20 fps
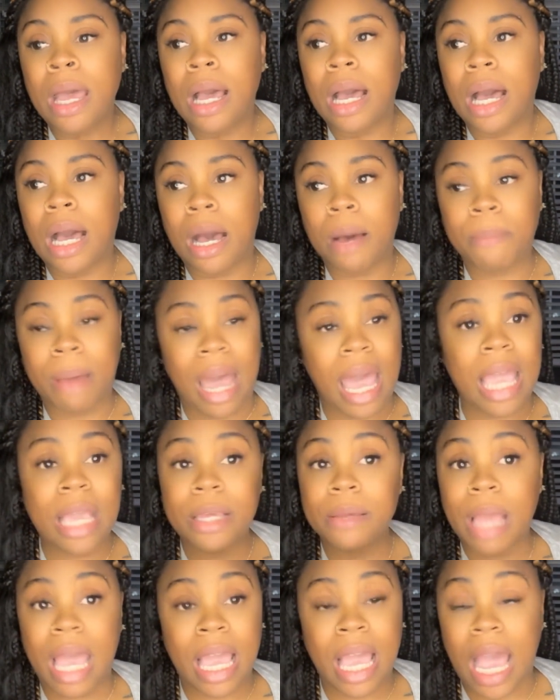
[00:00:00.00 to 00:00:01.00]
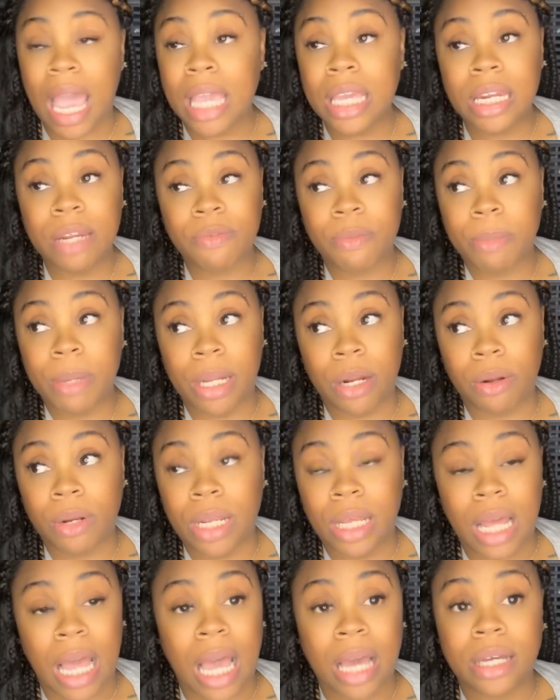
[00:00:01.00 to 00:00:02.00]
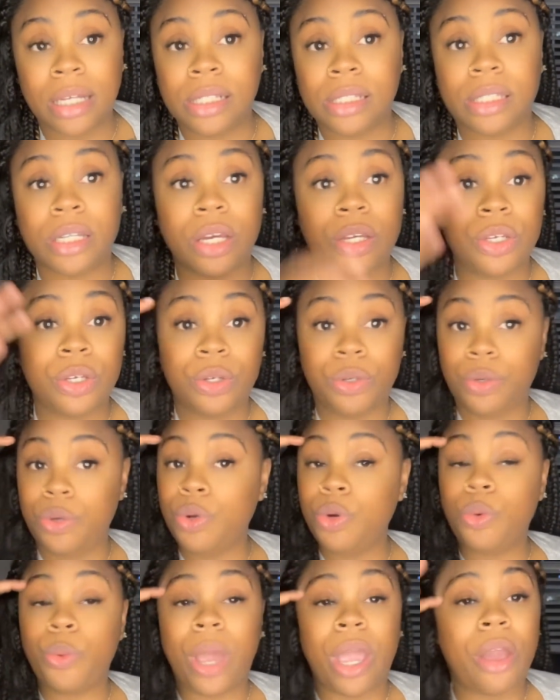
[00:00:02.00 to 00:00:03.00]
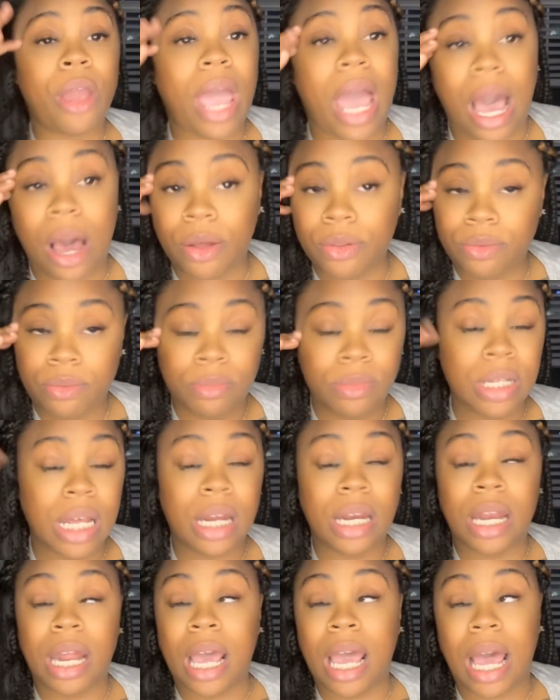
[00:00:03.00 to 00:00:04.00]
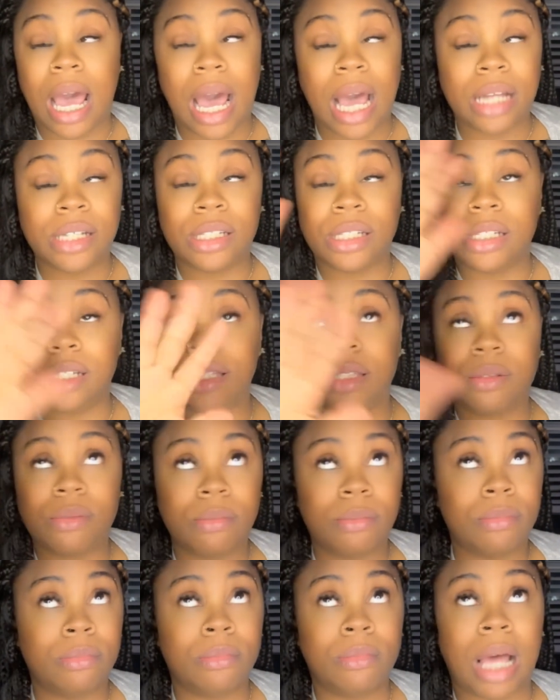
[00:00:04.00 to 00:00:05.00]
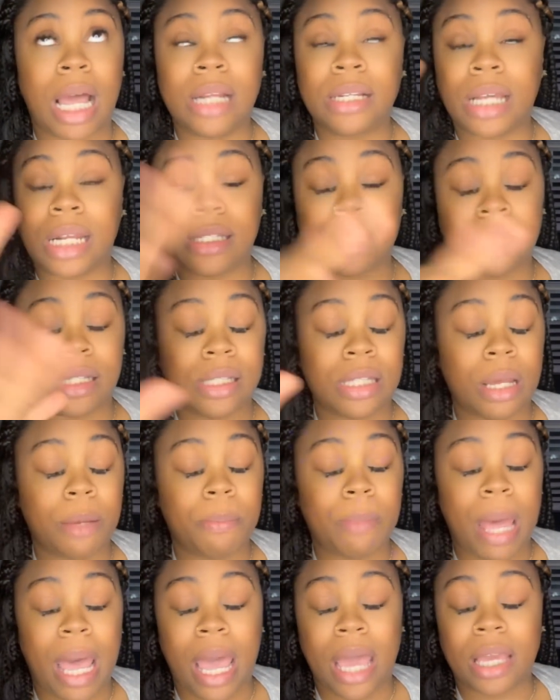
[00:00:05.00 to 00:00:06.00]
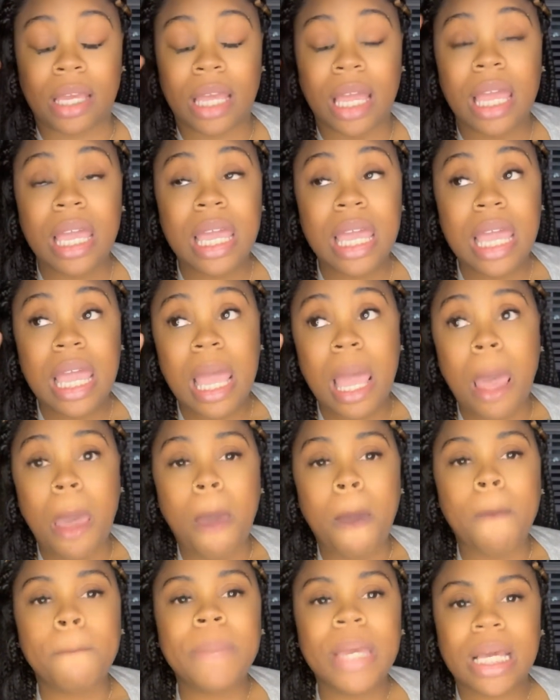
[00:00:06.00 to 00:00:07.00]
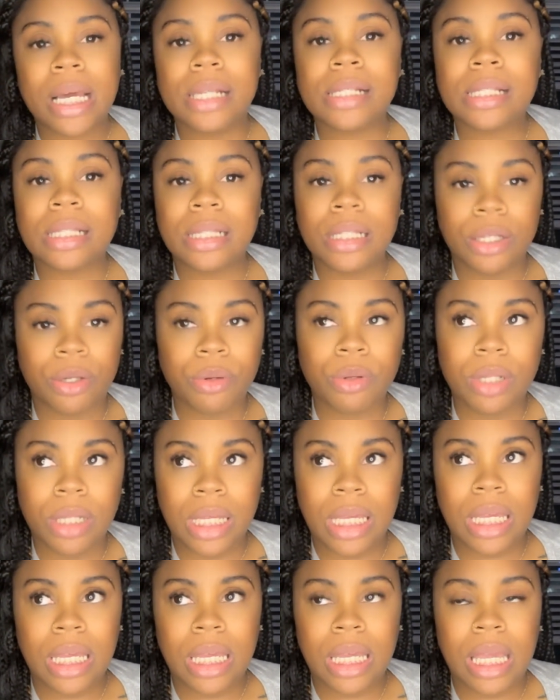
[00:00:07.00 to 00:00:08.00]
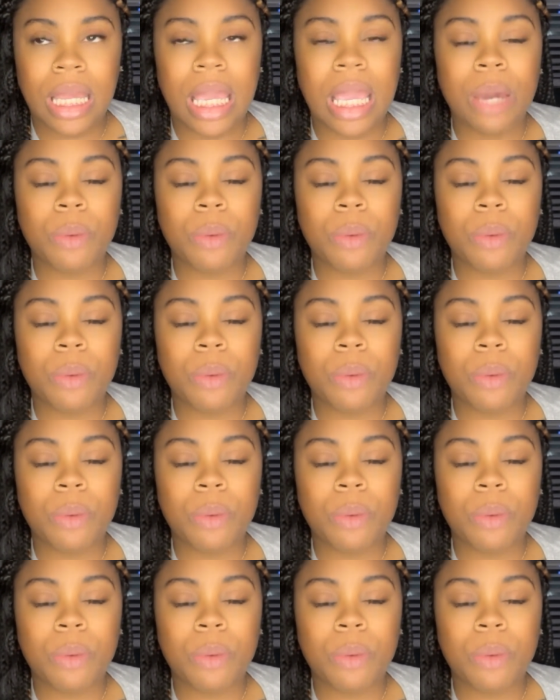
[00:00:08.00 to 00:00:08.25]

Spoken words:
I ain't even been on it. I couldn't tell you who, where, how, none of that. I just gotta take a step back. Because literally, it